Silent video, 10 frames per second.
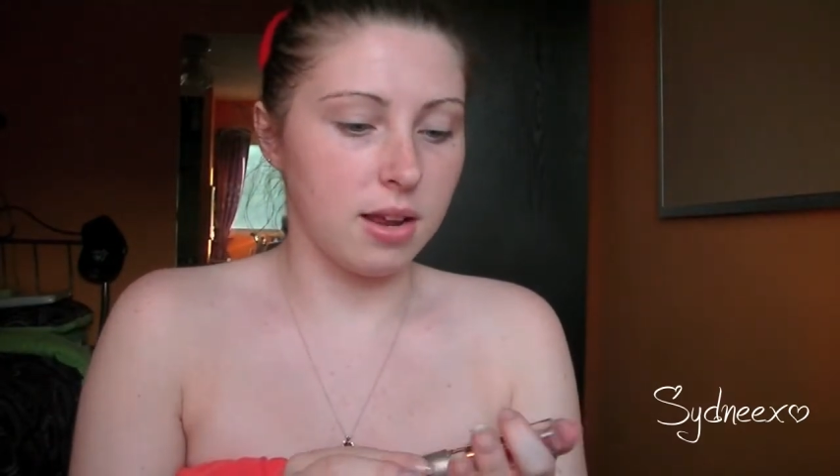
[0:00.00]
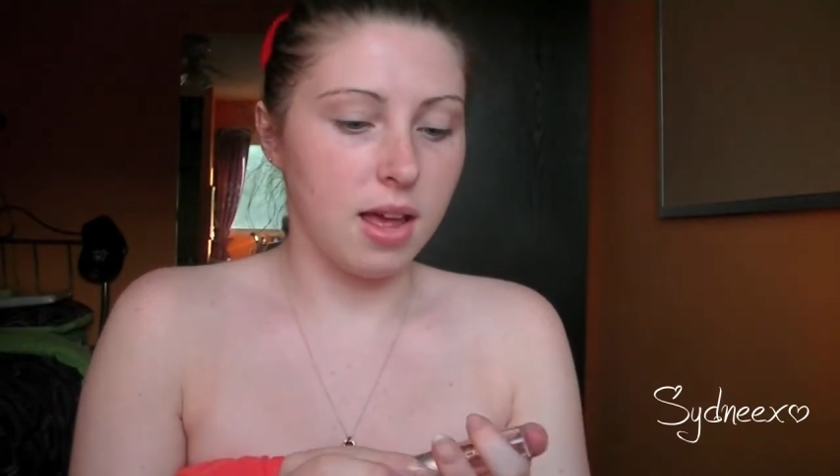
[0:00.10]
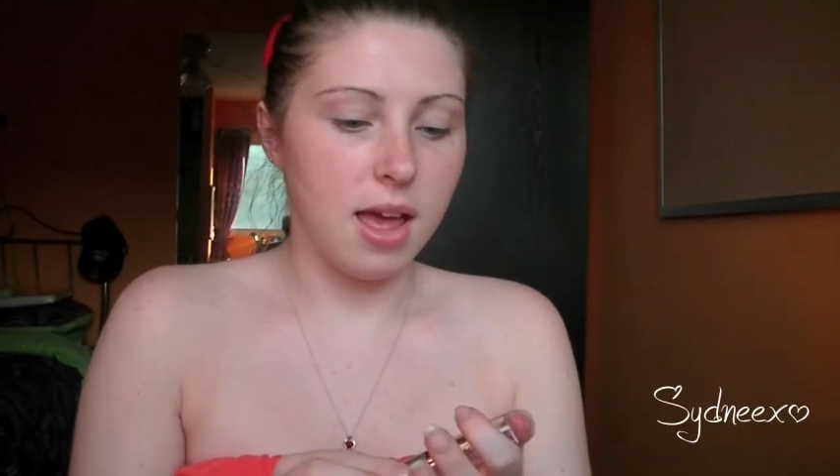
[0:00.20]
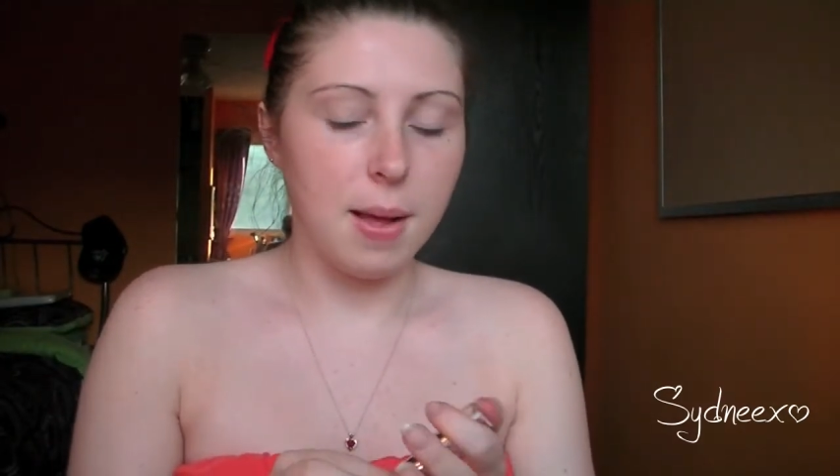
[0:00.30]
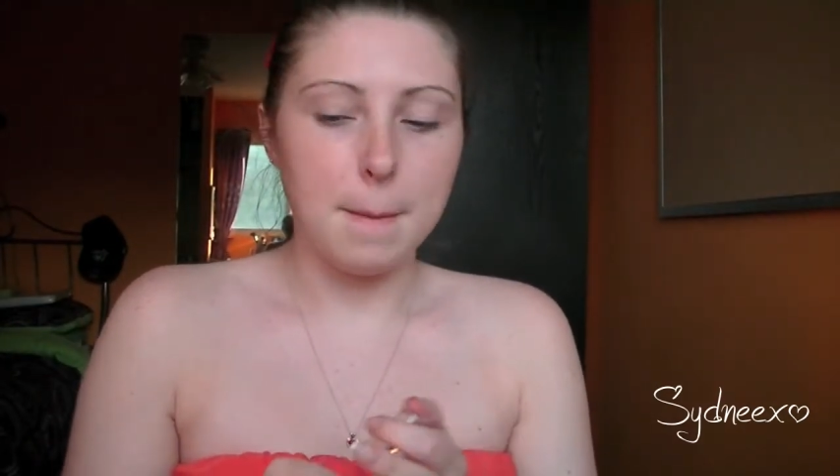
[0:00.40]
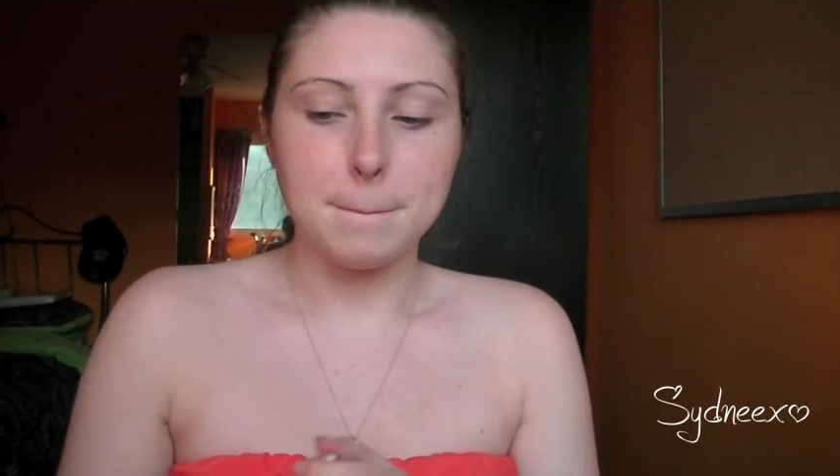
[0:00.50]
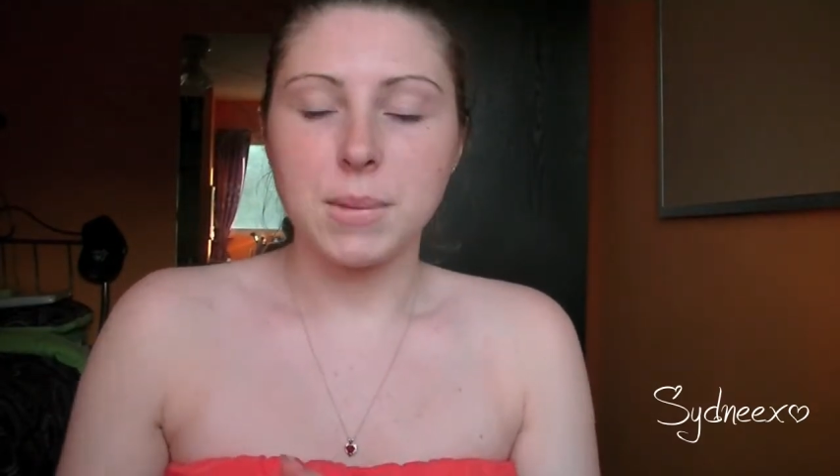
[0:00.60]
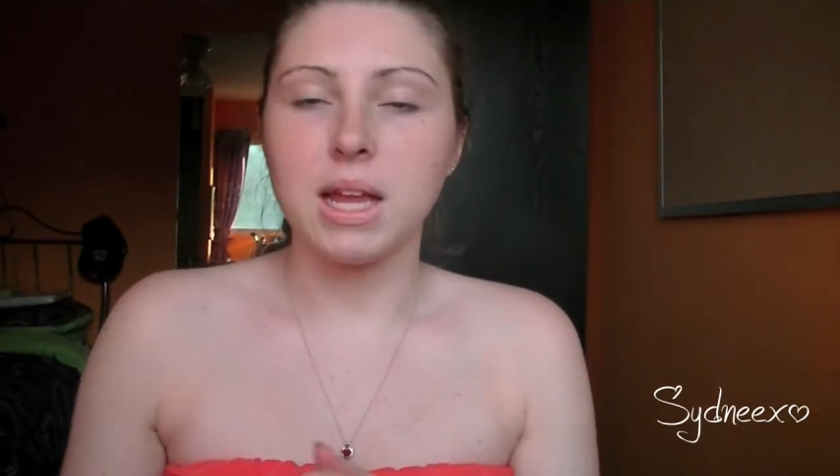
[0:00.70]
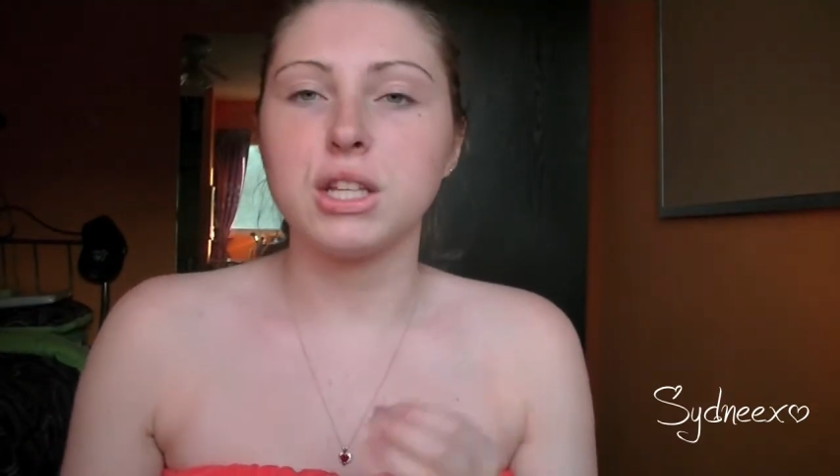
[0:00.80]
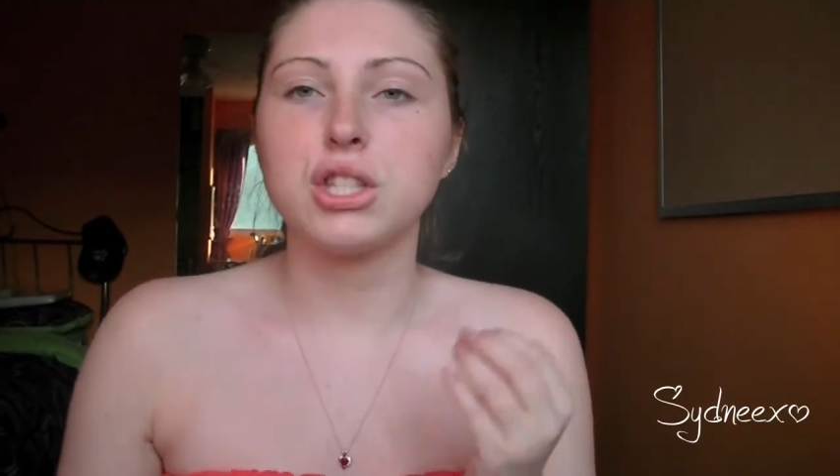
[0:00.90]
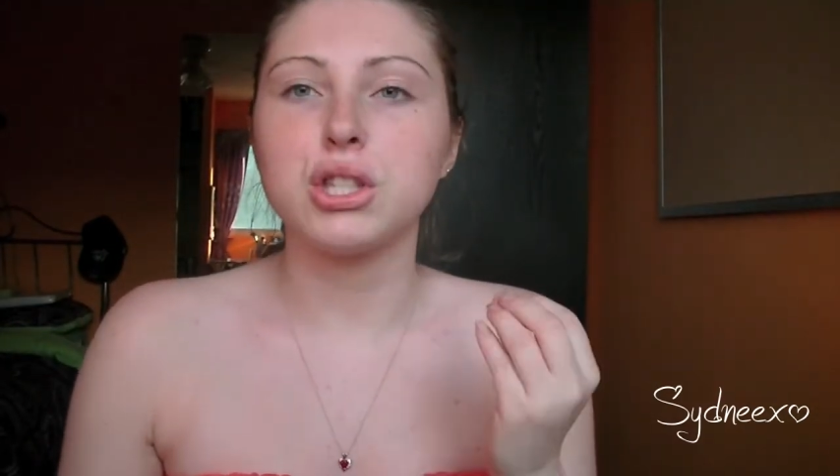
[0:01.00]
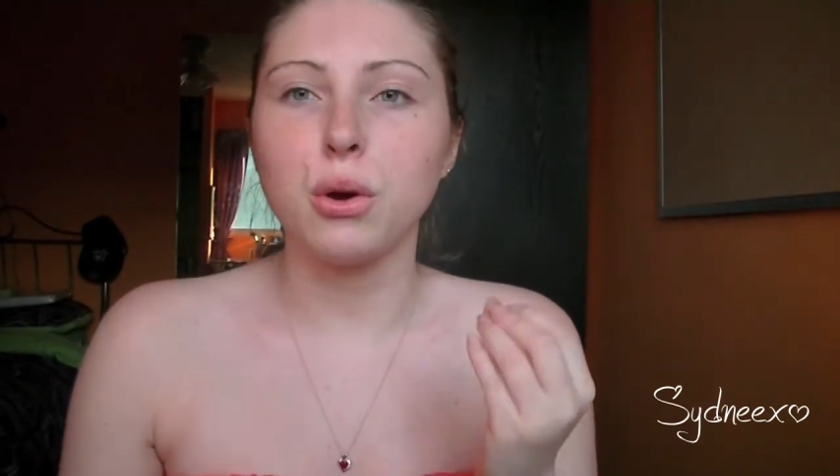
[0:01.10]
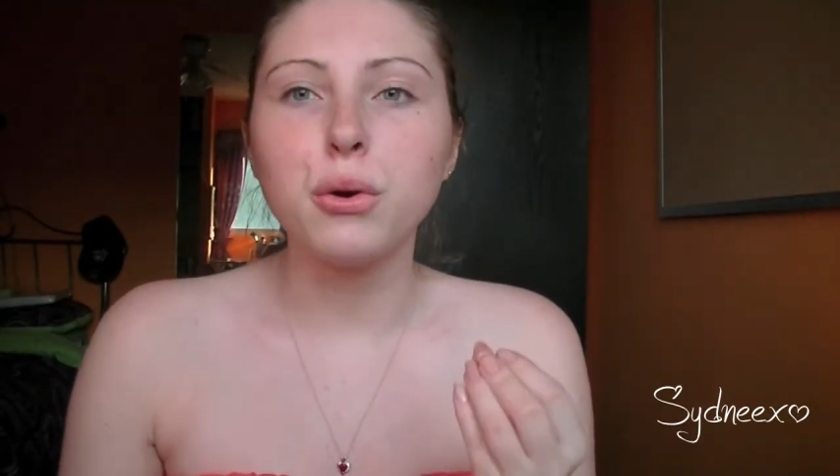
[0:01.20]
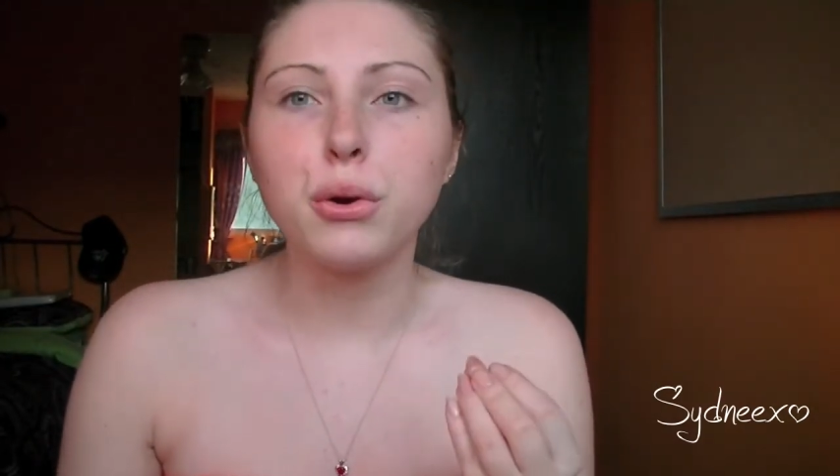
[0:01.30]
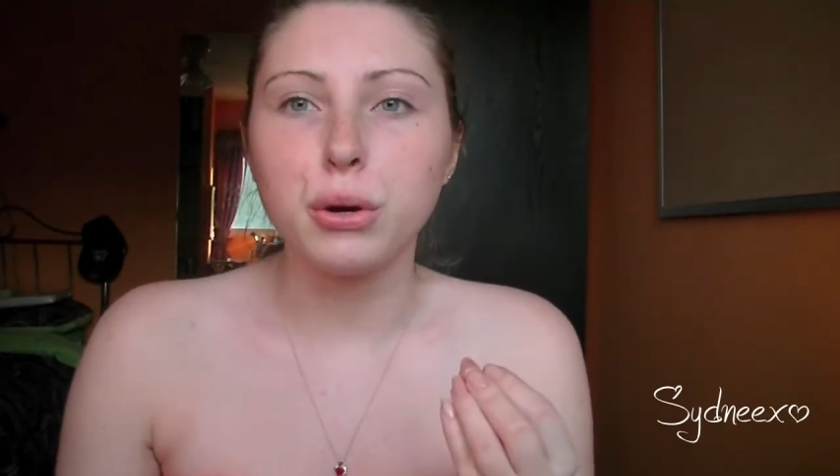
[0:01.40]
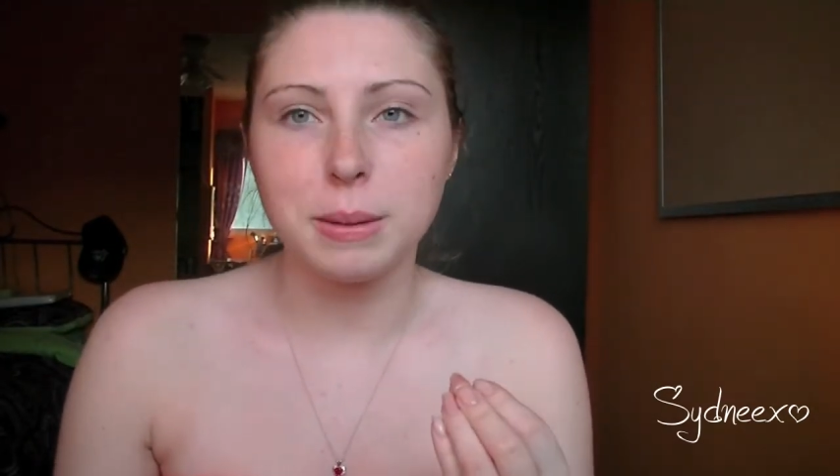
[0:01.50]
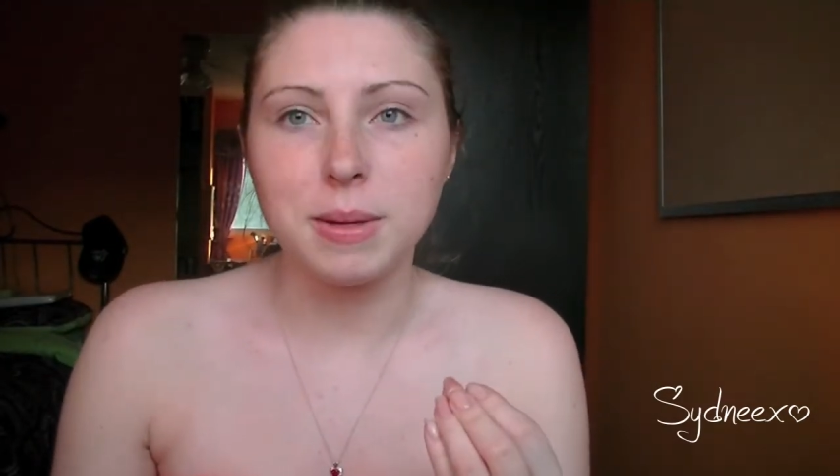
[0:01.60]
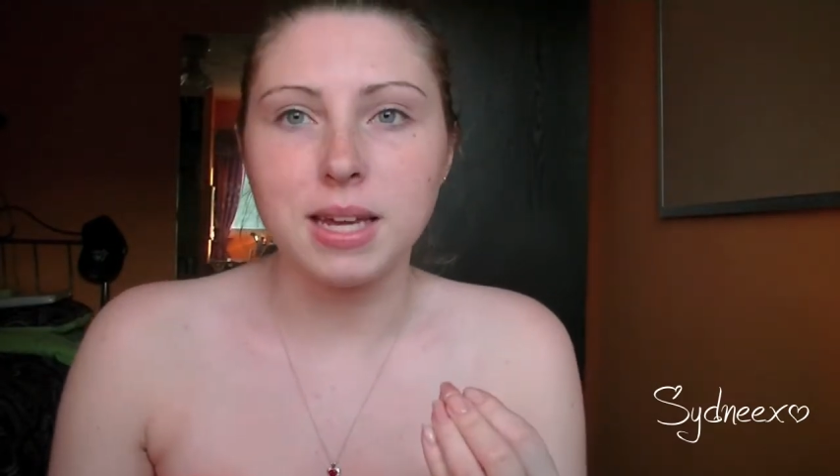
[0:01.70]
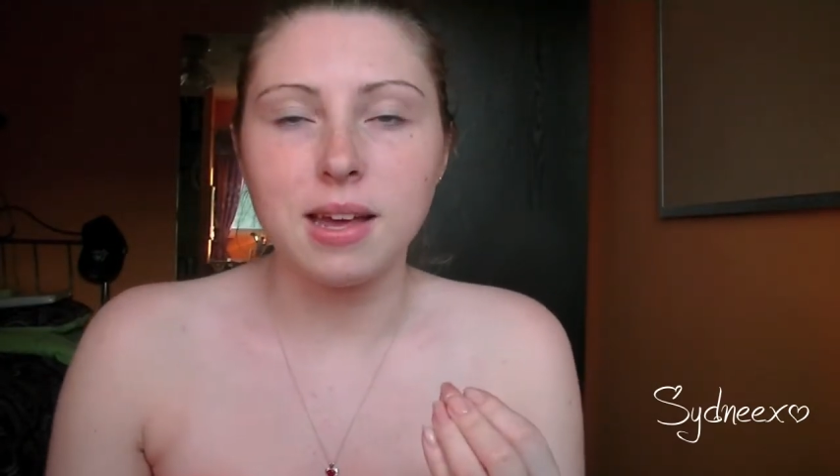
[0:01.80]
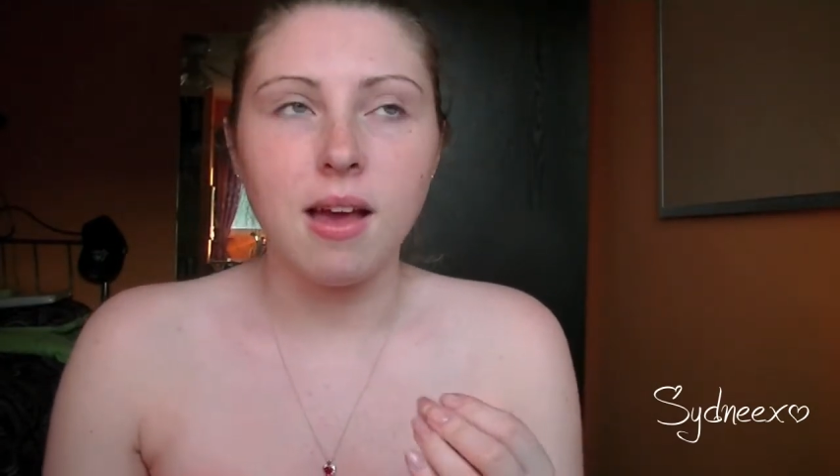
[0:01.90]
And it's so
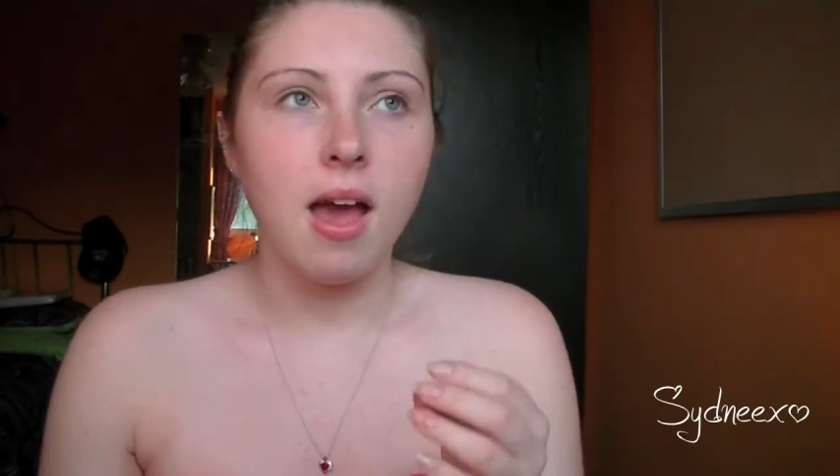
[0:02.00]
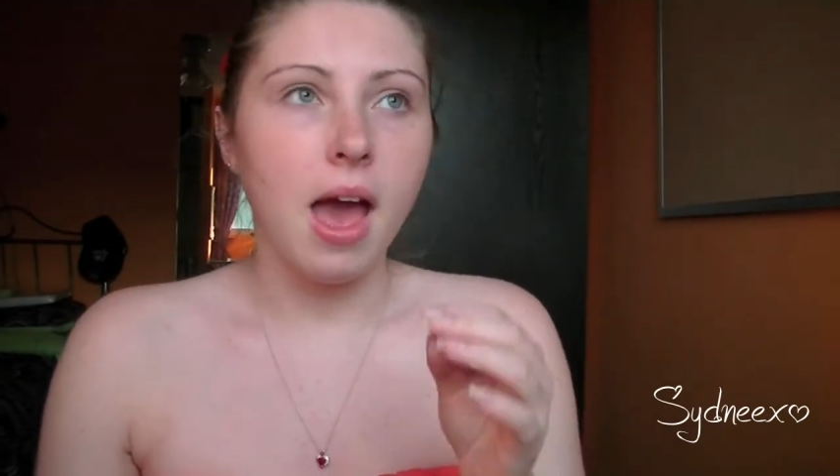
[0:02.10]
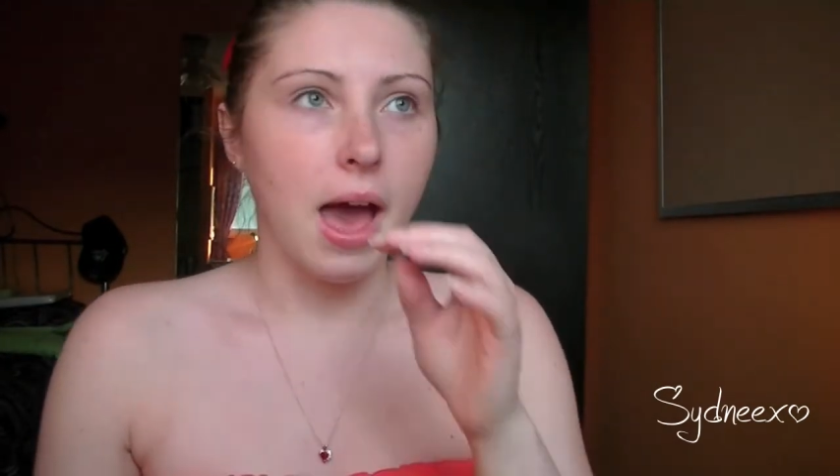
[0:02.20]
creamy